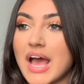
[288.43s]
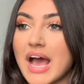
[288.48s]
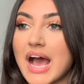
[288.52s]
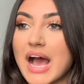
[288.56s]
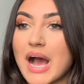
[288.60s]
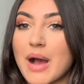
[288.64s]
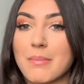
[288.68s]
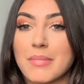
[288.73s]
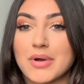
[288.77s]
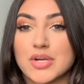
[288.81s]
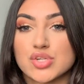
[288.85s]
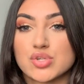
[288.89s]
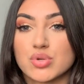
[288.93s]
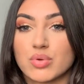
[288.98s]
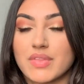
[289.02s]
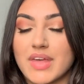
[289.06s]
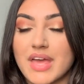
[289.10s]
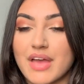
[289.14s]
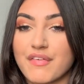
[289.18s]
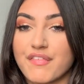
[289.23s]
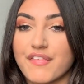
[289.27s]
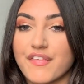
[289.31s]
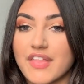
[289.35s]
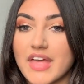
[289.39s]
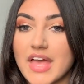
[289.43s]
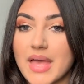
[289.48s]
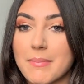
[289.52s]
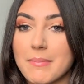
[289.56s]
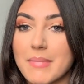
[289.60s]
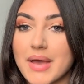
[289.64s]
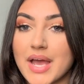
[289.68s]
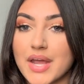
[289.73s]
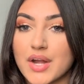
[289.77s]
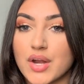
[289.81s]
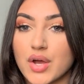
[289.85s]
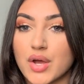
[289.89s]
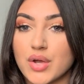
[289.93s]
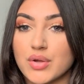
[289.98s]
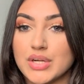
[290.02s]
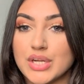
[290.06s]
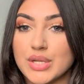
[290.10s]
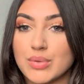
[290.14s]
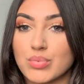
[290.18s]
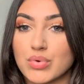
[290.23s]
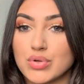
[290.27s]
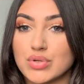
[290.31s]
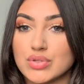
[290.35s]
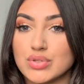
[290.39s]
how much you're there for them and
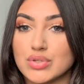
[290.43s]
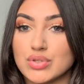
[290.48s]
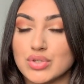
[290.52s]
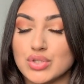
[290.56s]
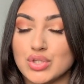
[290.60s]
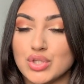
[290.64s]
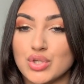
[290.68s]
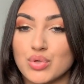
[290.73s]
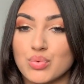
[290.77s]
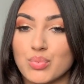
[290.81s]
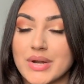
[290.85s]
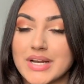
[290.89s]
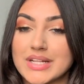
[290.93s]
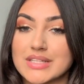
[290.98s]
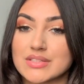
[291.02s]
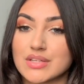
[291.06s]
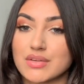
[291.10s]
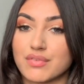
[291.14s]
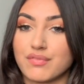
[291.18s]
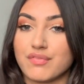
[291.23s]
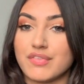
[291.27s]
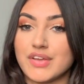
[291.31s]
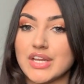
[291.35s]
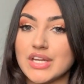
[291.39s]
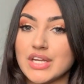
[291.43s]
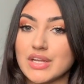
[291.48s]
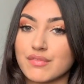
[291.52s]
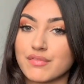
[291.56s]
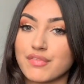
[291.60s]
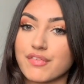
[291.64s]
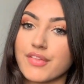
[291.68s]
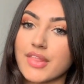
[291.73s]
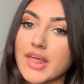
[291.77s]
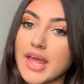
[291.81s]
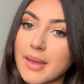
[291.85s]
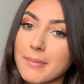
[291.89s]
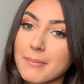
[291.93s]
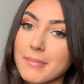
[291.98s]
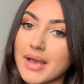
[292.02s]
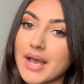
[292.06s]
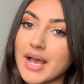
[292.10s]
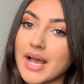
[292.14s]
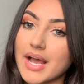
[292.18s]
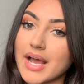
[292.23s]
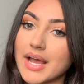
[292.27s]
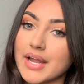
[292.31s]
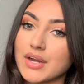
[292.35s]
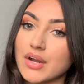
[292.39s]
only want you when it's convenient for them.
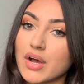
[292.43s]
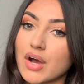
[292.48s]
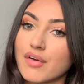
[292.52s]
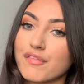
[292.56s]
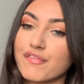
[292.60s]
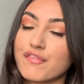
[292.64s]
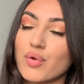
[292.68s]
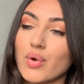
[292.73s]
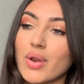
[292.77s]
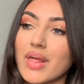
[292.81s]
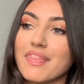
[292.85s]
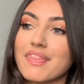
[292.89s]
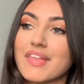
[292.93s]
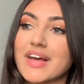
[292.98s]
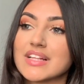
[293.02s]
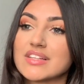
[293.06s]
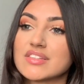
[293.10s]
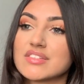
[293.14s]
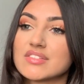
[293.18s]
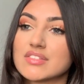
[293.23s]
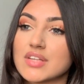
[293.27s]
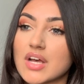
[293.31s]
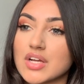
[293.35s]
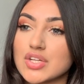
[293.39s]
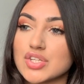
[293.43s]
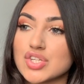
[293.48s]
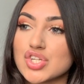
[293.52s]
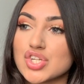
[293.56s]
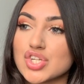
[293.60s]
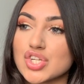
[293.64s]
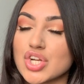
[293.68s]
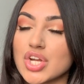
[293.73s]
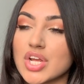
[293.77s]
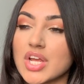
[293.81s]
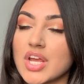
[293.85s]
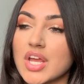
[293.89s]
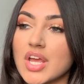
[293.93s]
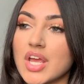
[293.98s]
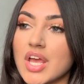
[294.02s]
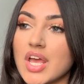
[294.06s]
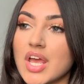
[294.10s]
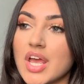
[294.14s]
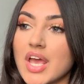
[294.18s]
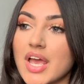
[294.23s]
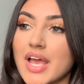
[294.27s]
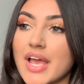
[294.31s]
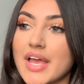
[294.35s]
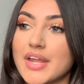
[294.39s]
And I feel like that's such
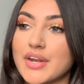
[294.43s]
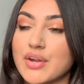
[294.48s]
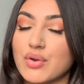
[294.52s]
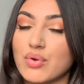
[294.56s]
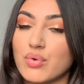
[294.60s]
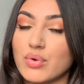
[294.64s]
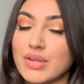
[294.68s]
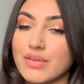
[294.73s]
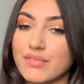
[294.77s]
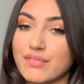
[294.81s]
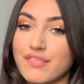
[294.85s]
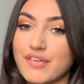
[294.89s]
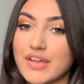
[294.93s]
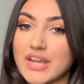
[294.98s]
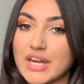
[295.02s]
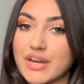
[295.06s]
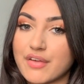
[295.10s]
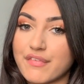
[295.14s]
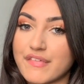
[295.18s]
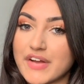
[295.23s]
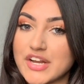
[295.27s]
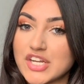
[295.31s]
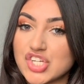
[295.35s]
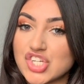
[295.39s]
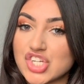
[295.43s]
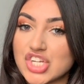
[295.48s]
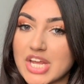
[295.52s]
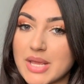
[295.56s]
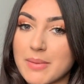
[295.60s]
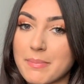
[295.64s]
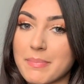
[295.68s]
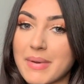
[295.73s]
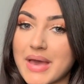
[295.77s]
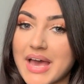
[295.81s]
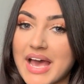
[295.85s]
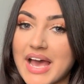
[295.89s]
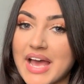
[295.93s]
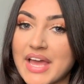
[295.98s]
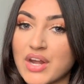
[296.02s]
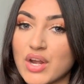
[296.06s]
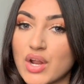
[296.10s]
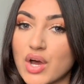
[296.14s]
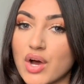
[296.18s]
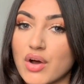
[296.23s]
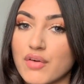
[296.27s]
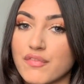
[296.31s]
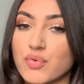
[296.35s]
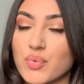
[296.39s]
an annoying thing in a friendship.
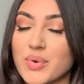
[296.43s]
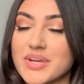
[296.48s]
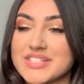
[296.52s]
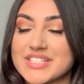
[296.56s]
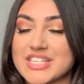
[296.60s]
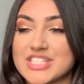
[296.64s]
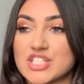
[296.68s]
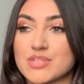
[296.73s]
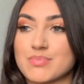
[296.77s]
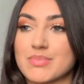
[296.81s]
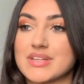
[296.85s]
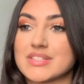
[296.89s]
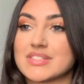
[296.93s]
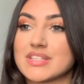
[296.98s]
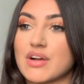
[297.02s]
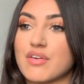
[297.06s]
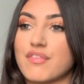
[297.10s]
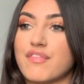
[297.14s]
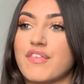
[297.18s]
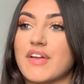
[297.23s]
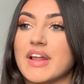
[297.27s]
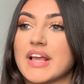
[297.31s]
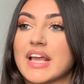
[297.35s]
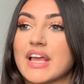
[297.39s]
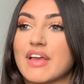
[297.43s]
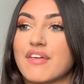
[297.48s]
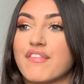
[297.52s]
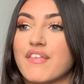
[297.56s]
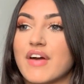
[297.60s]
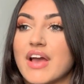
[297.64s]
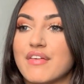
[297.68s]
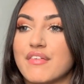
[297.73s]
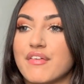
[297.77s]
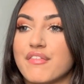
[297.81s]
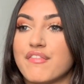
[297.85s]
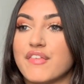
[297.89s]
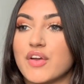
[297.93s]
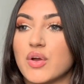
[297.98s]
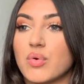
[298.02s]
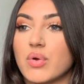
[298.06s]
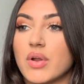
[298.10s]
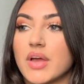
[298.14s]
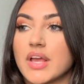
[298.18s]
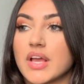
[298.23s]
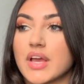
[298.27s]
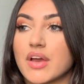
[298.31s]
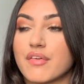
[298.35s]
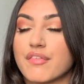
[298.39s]
And I've always said to myself, like, if I ever feel
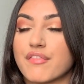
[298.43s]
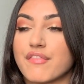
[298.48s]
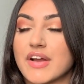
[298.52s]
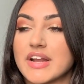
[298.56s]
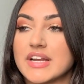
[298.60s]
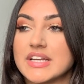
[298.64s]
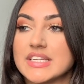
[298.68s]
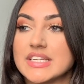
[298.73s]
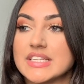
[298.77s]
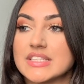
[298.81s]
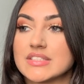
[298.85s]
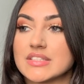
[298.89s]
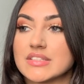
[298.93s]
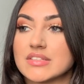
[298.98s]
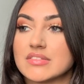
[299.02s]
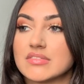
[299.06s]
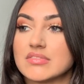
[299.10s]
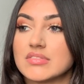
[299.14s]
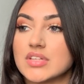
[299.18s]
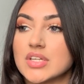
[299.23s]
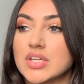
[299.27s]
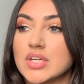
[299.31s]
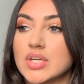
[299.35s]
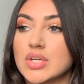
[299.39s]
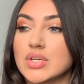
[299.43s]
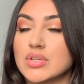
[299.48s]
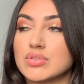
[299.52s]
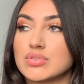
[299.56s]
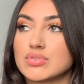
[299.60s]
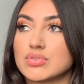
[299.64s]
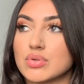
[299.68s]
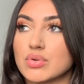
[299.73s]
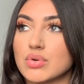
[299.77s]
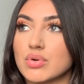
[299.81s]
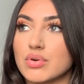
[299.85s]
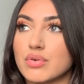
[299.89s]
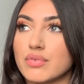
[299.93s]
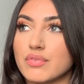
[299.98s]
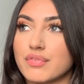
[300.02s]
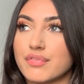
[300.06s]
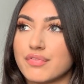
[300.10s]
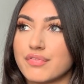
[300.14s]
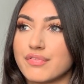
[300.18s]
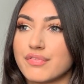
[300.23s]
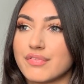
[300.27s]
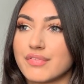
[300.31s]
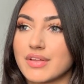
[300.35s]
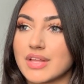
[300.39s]
like a friend isn't sort of
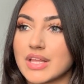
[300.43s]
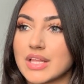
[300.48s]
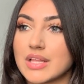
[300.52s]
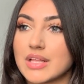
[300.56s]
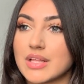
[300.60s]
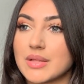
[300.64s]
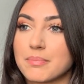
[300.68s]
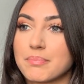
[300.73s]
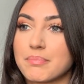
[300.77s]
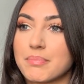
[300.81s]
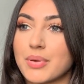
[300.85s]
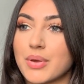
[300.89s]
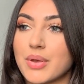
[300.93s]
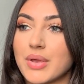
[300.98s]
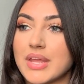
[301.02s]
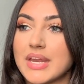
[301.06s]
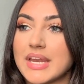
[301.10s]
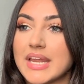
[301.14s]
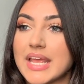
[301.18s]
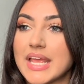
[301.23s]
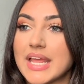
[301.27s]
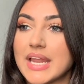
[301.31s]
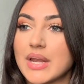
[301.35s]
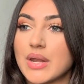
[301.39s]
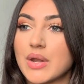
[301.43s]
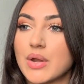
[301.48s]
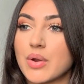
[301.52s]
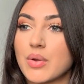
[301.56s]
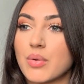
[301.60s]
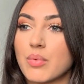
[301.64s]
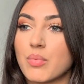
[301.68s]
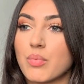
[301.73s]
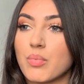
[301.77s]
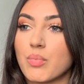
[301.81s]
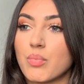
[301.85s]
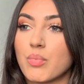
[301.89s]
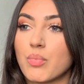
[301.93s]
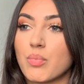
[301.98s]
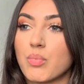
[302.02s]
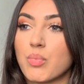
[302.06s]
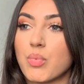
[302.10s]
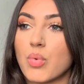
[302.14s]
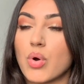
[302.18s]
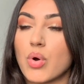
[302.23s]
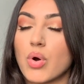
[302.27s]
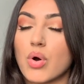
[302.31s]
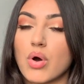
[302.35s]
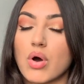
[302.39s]
putting in
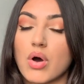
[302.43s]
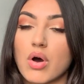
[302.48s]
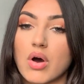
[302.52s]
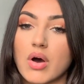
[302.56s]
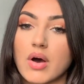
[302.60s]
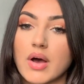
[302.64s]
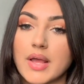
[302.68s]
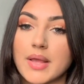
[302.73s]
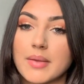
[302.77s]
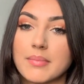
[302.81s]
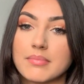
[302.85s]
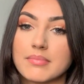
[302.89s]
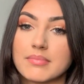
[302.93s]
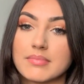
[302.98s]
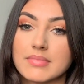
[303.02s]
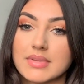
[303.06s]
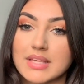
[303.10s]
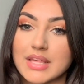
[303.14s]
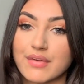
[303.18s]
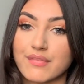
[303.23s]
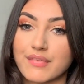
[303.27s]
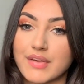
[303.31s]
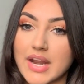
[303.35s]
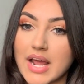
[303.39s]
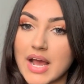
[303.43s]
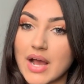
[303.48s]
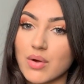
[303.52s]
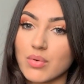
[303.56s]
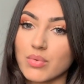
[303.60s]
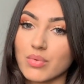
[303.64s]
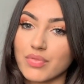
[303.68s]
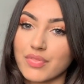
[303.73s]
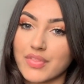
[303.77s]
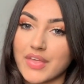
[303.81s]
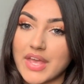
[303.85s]
what I'm giving out,